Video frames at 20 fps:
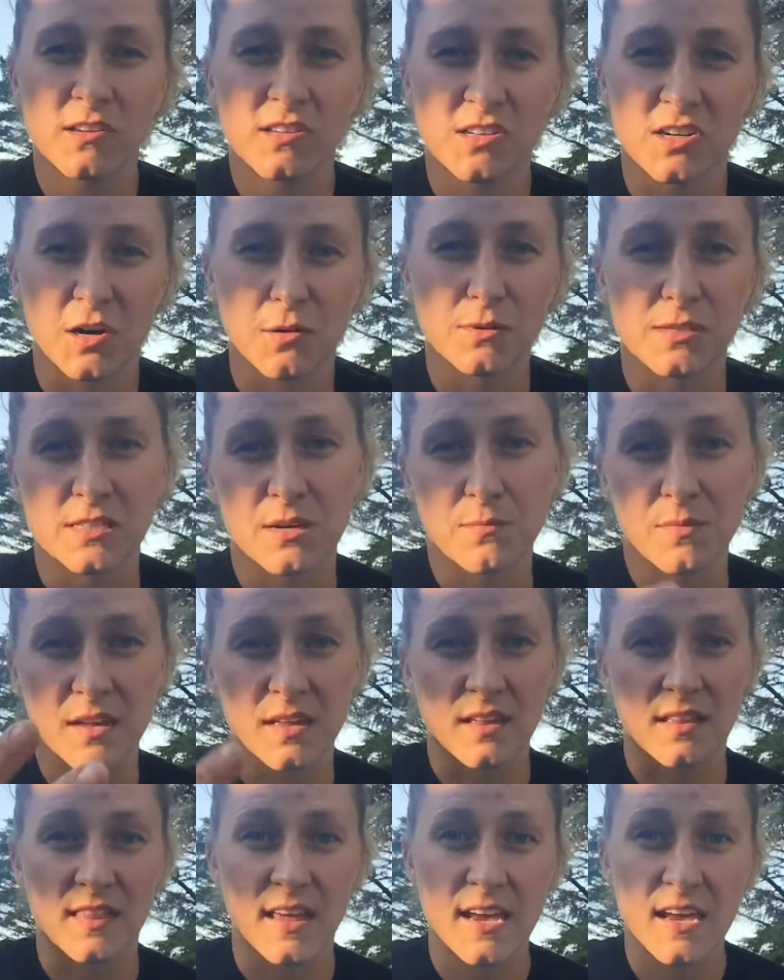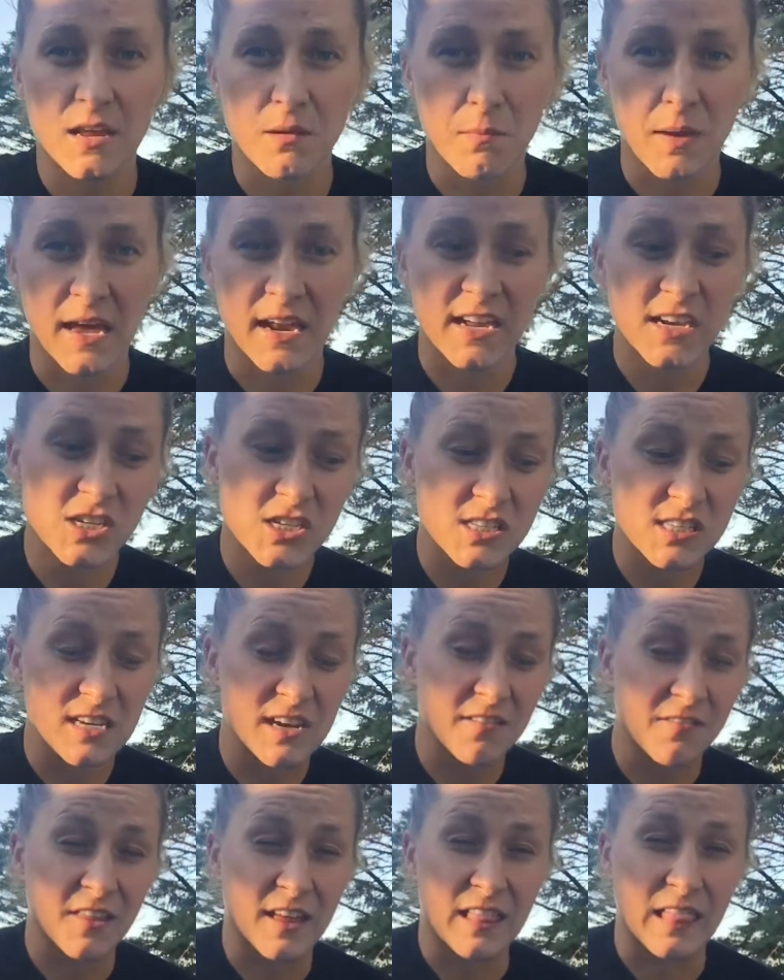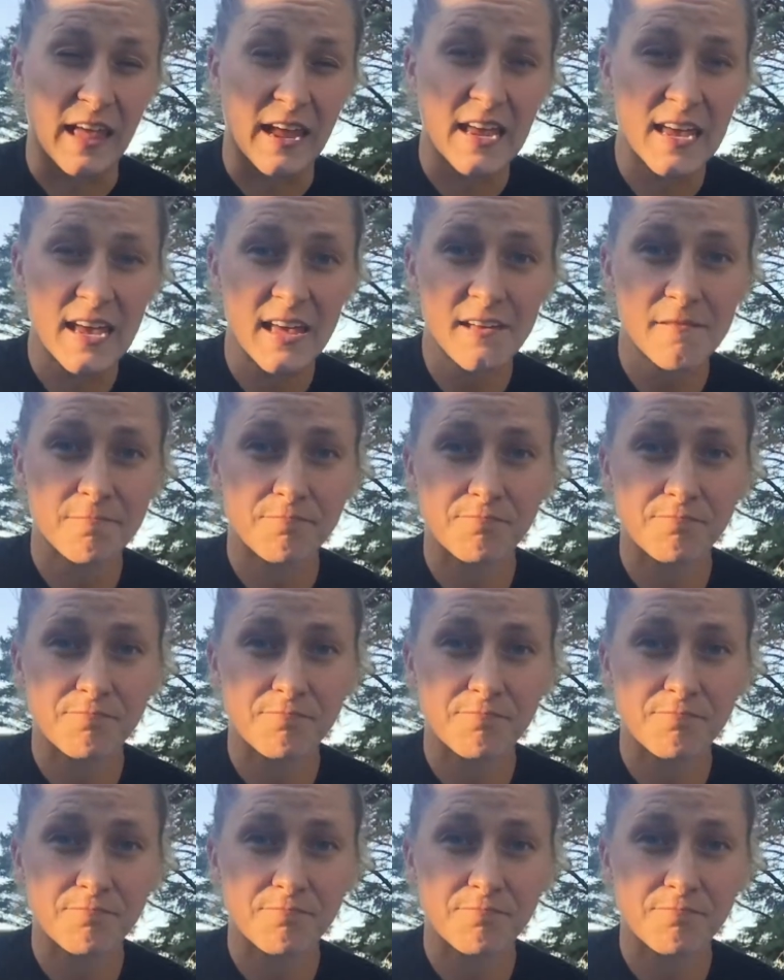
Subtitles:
Start with something that they can manage. See if they like it.